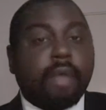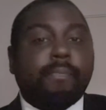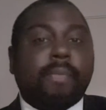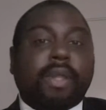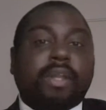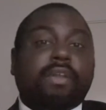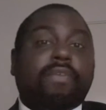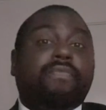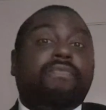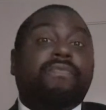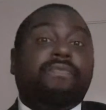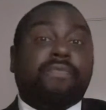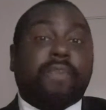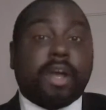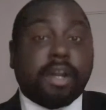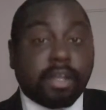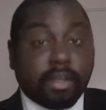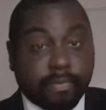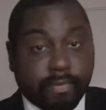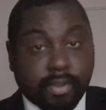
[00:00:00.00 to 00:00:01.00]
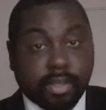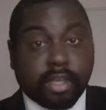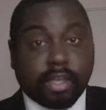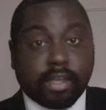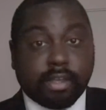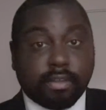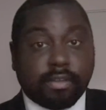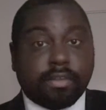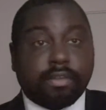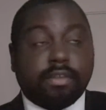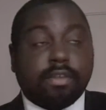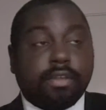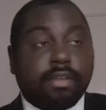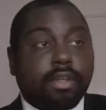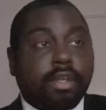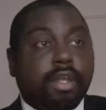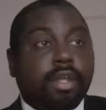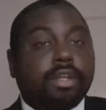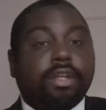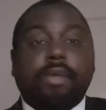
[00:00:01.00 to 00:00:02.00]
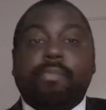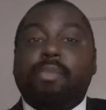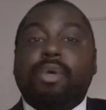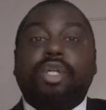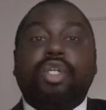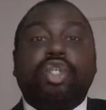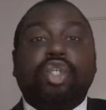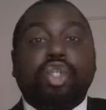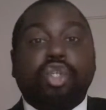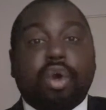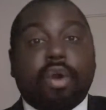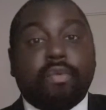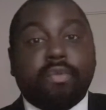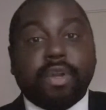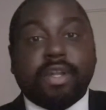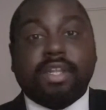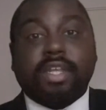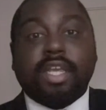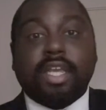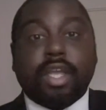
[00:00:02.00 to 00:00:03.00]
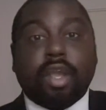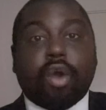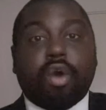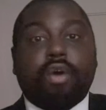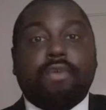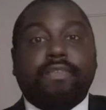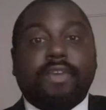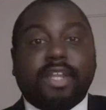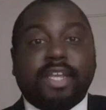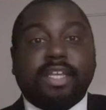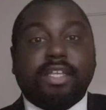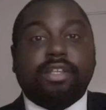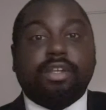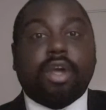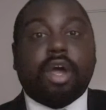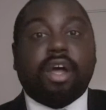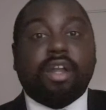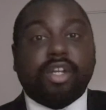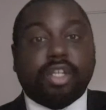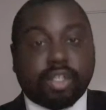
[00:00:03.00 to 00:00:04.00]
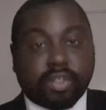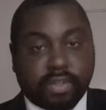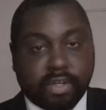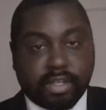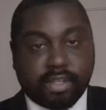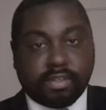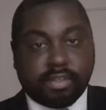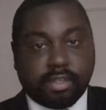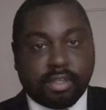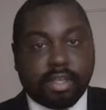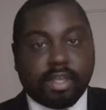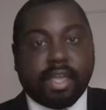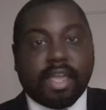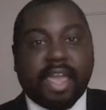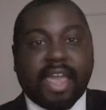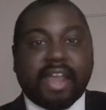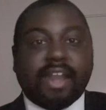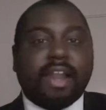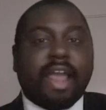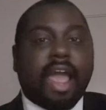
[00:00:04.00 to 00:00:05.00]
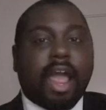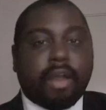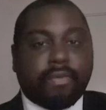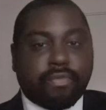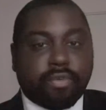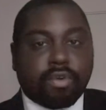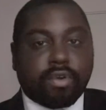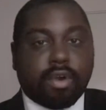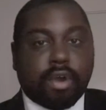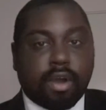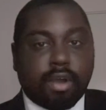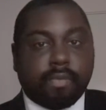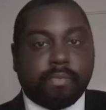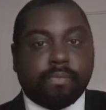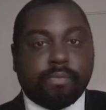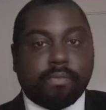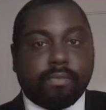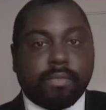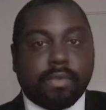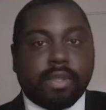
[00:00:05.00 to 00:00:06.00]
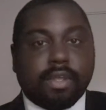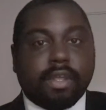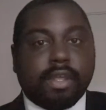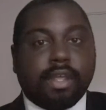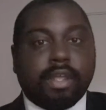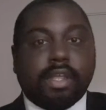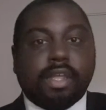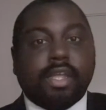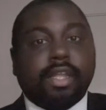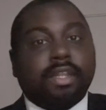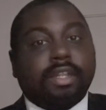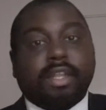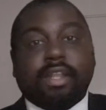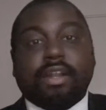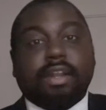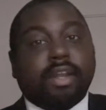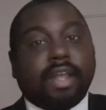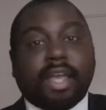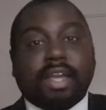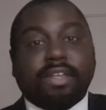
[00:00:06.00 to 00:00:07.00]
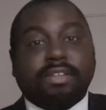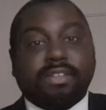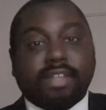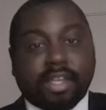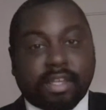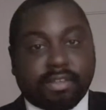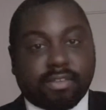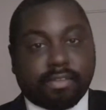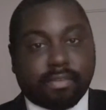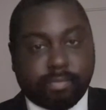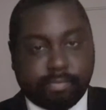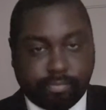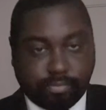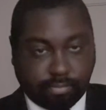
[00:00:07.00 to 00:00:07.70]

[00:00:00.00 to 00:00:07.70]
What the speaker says: But the funny thing is, the majority of these countries in Africa didn't exist.